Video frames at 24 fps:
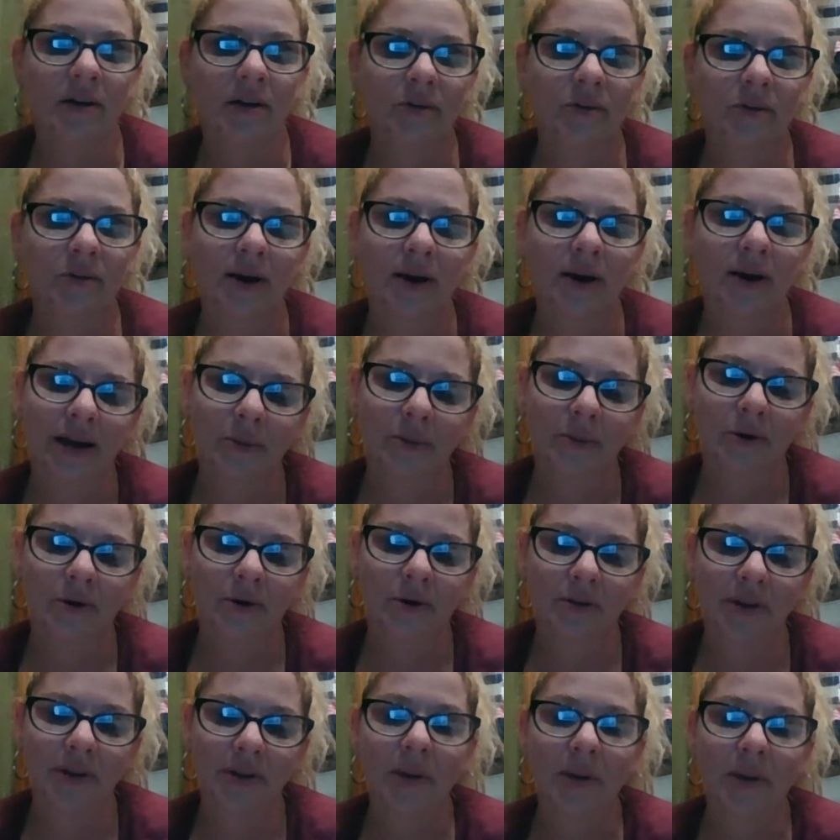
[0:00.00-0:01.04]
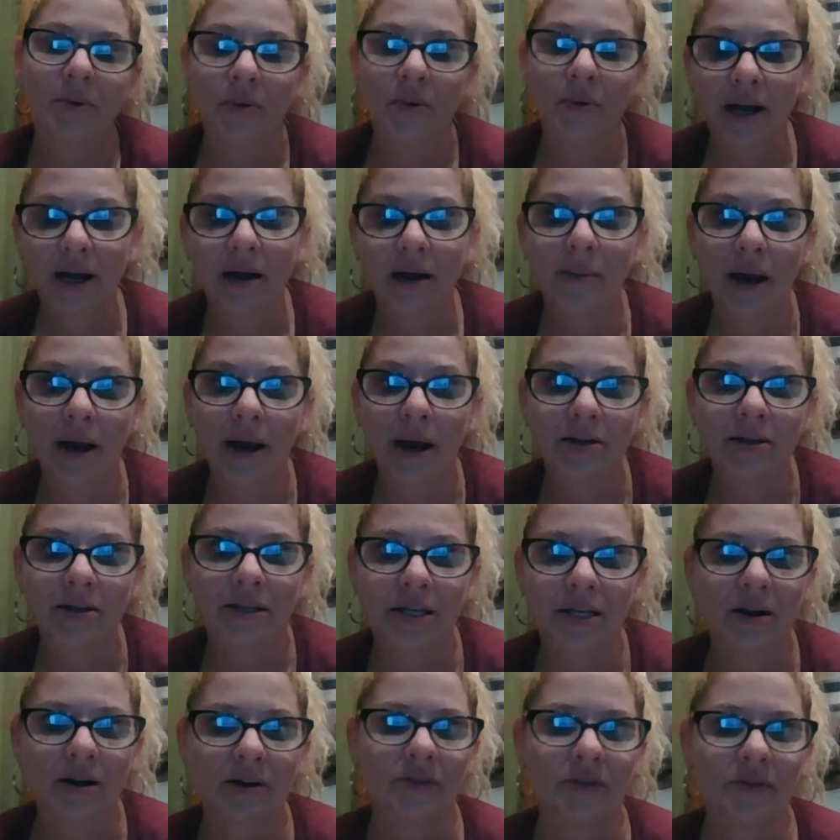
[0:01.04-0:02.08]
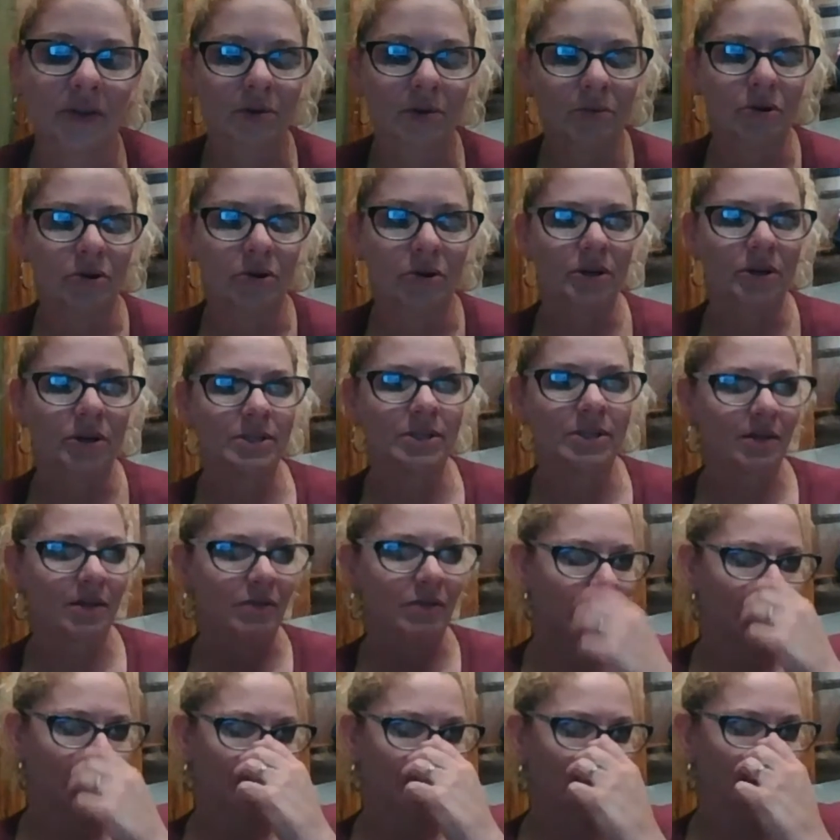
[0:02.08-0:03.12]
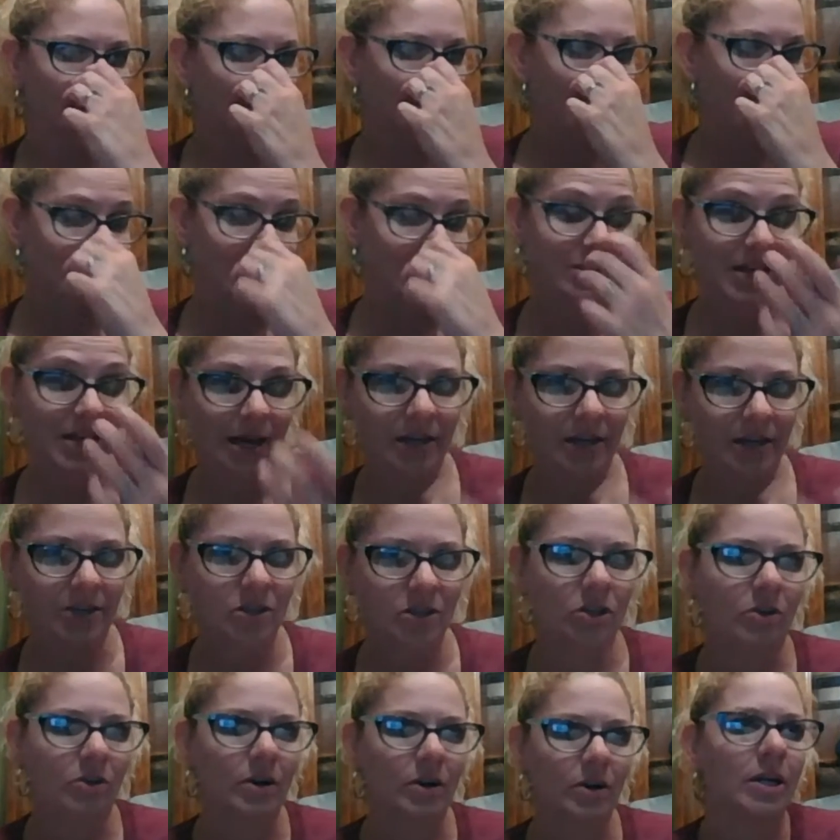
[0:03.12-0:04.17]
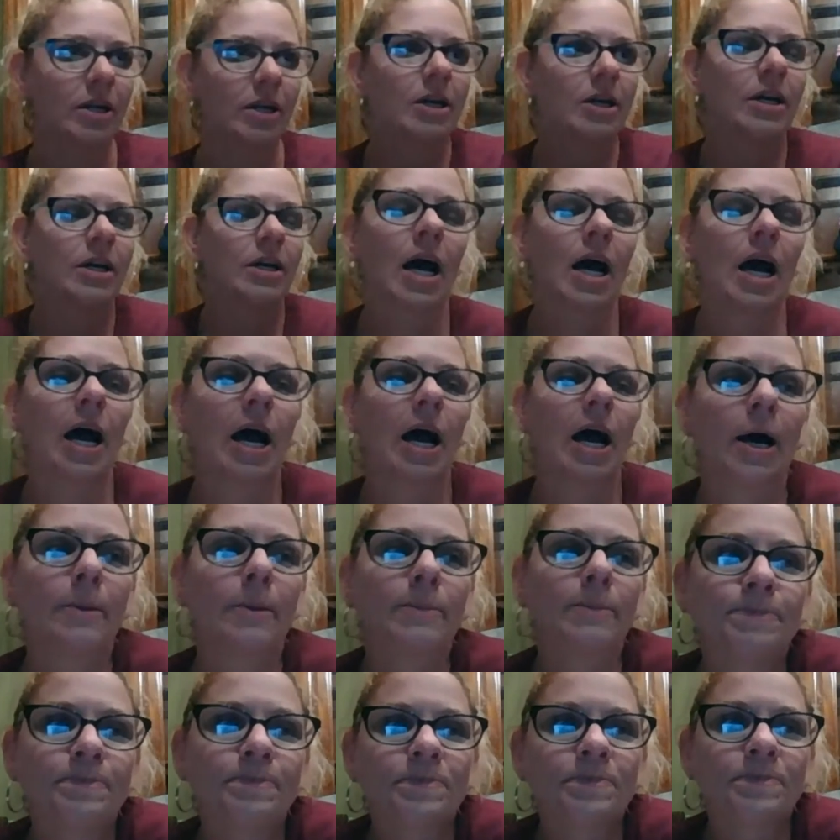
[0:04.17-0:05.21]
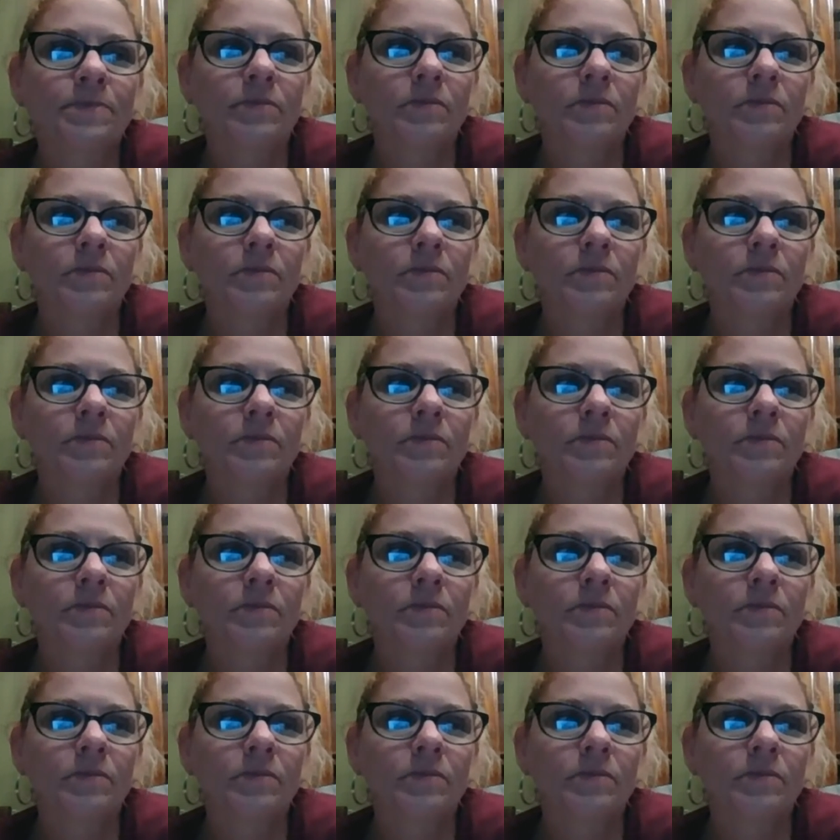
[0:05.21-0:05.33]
Well, I get up earlier than that, but when I come out and get on the computer at 7 or have a second to do it, um,